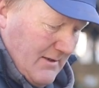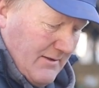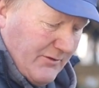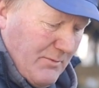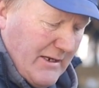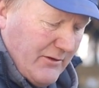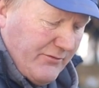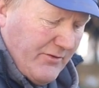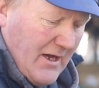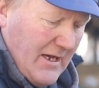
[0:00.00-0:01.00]
that's made of
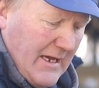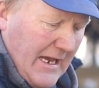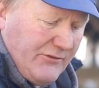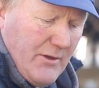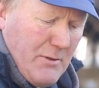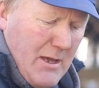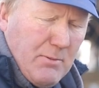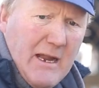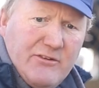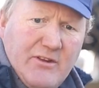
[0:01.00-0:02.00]
HDPE
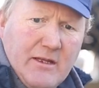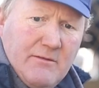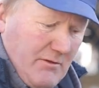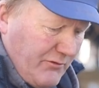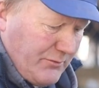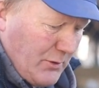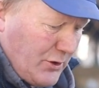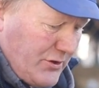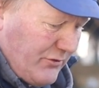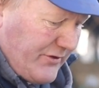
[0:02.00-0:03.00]
plastic. The fisherman
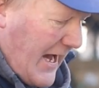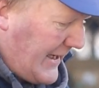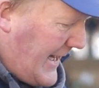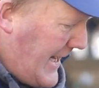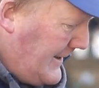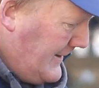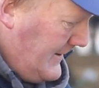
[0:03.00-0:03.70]
could use that again.